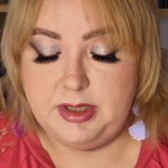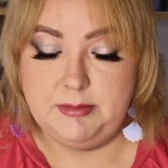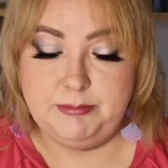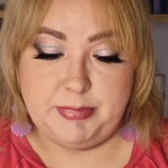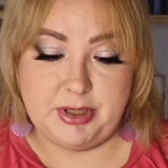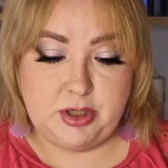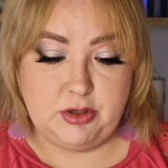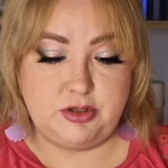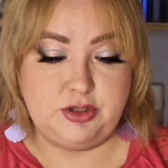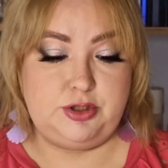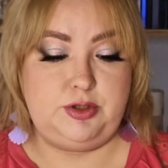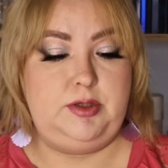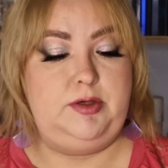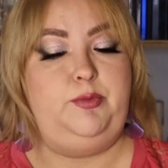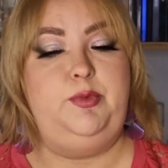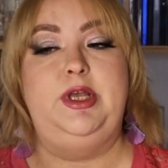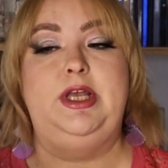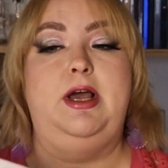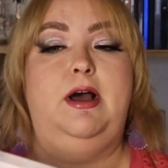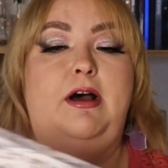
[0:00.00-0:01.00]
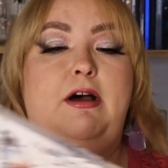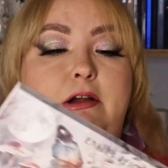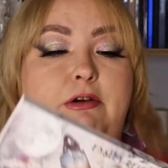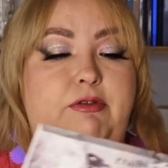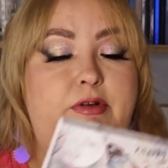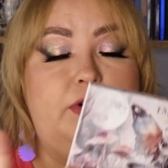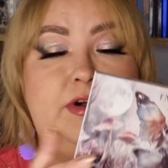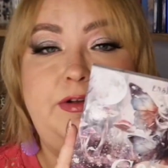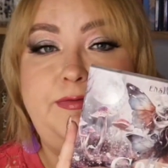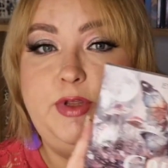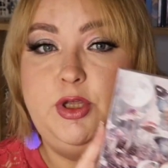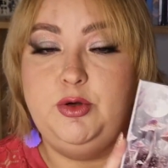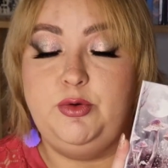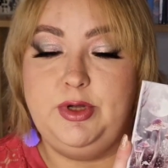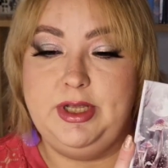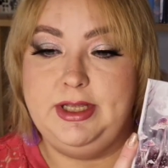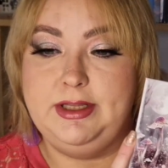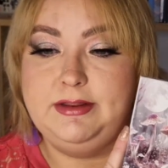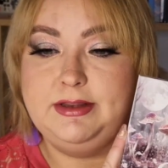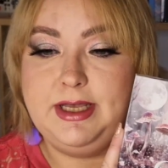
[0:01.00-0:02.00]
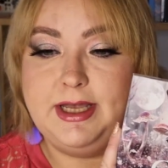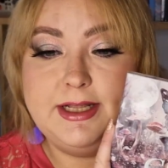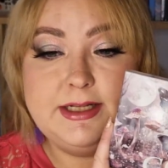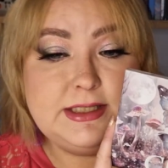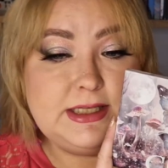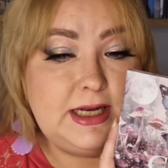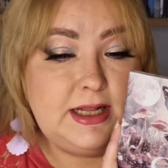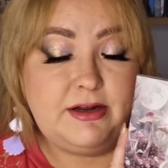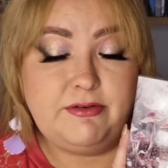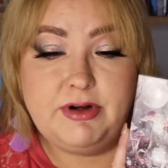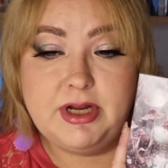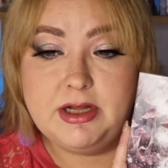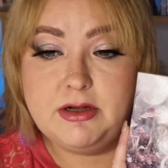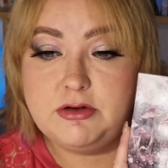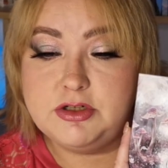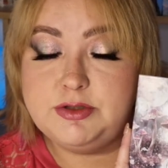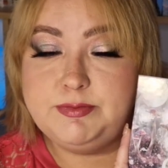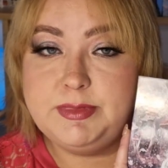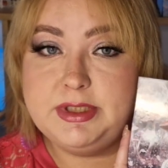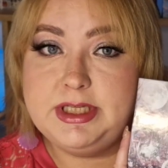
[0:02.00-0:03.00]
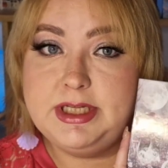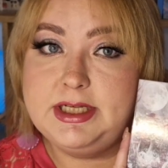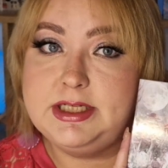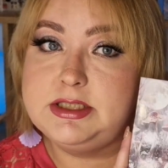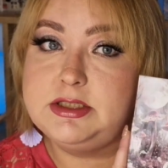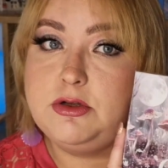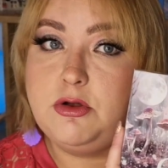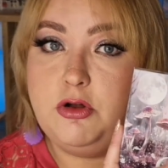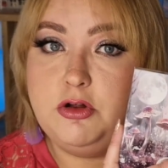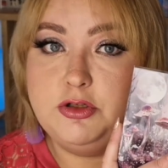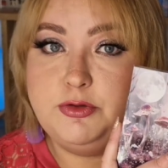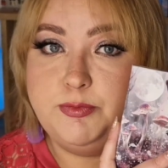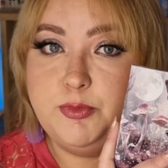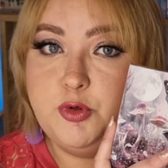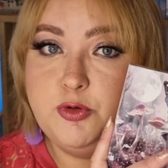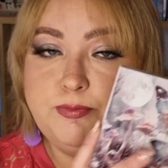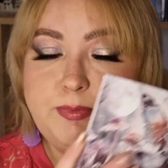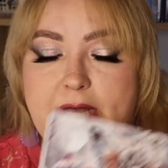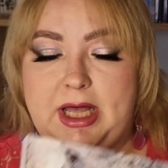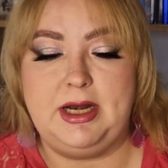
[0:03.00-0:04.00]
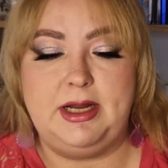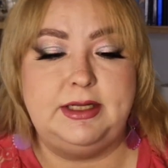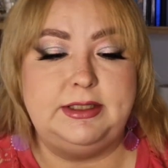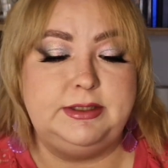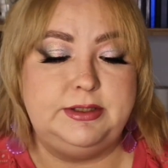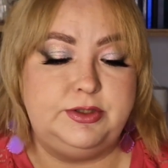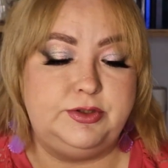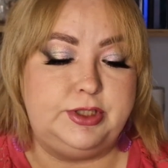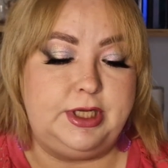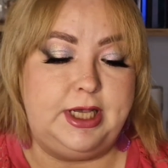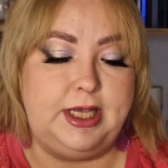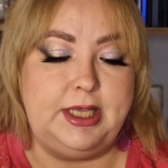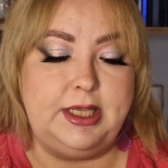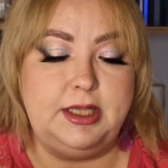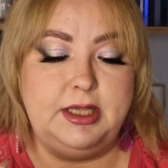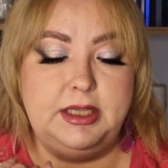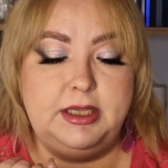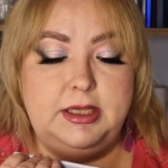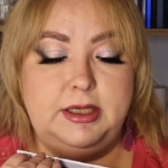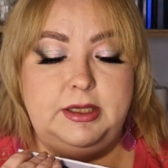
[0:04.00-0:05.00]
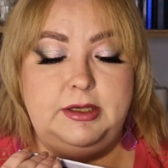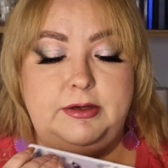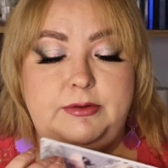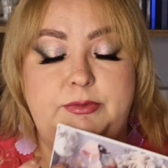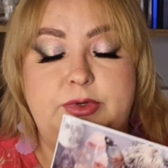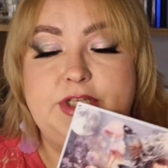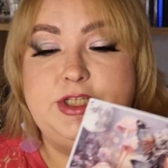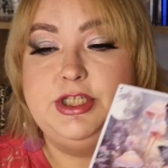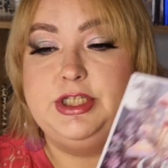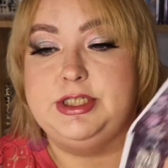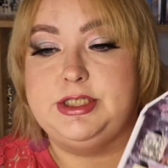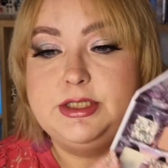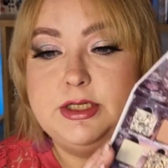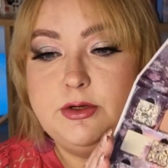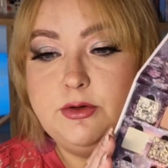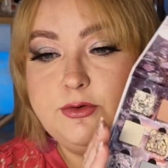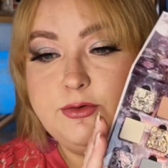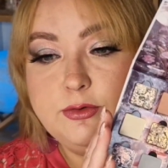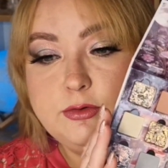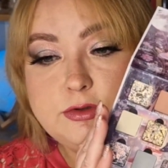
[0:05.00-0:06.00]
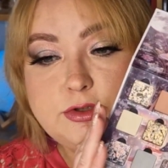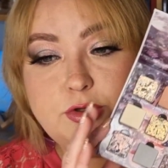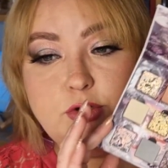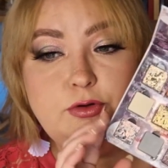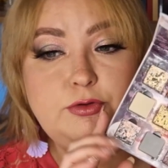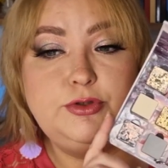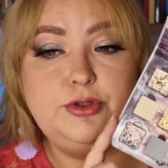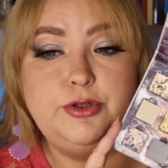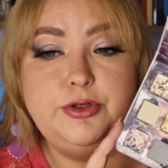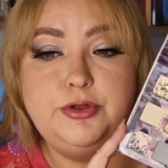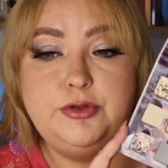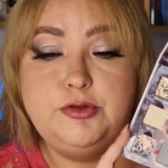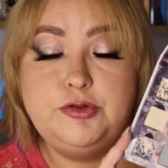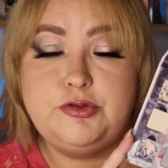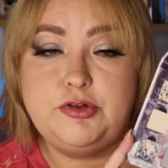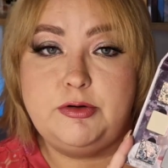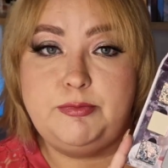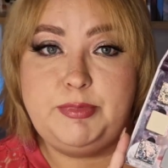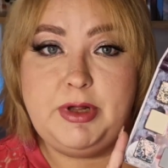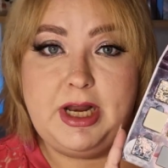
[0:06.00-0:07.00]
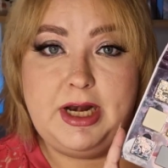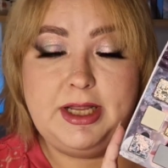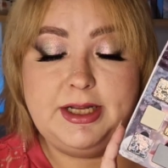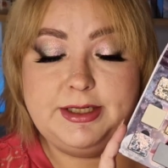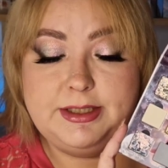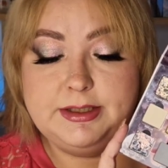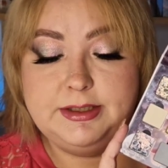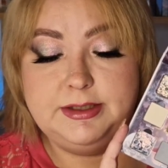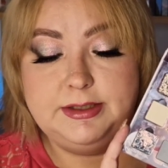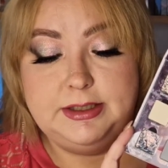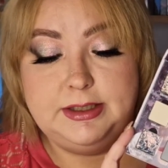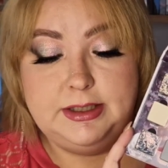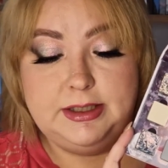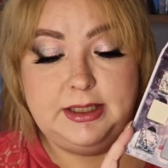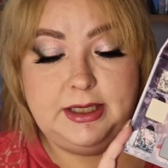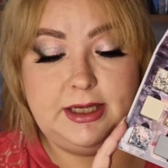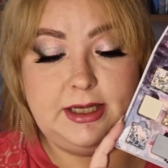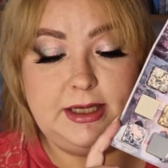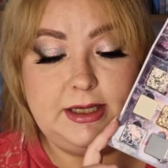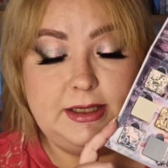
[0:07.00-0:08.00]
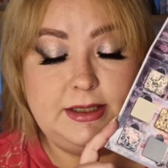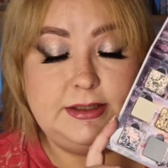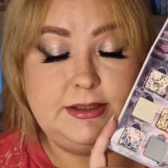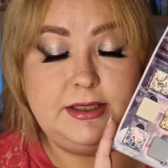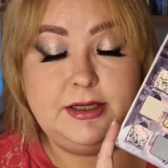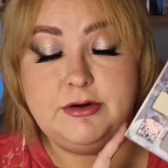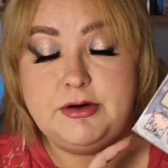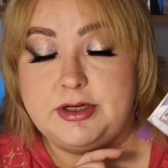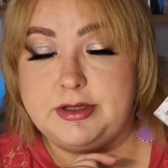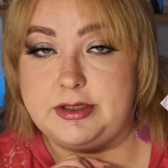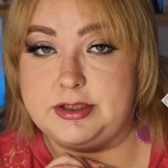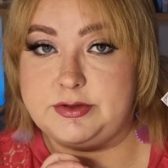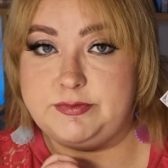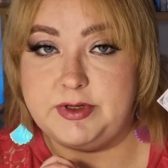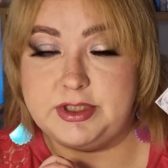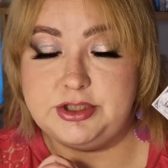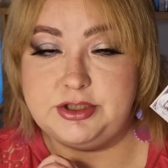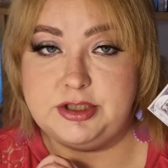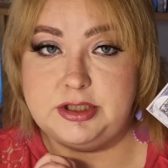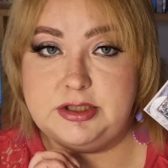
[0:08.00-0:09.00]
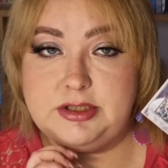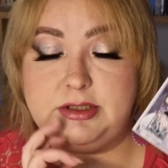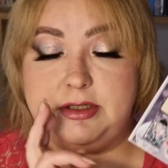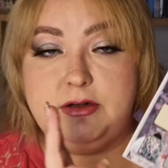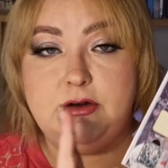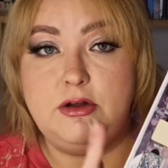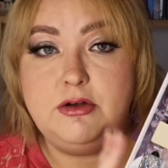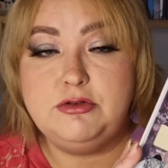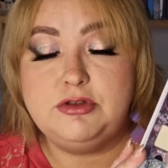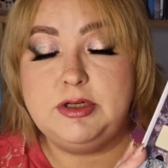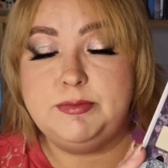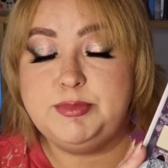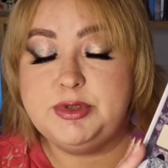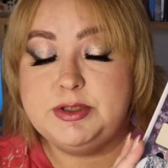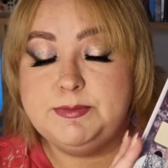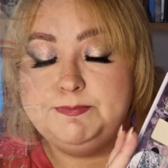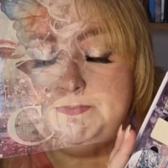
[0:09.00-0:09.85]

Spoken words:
Because we are reviewing the Ensley Reign Cosmetics Cold Moon palette today, which is cool toned neutral palette, and here are the swatches and close-ups.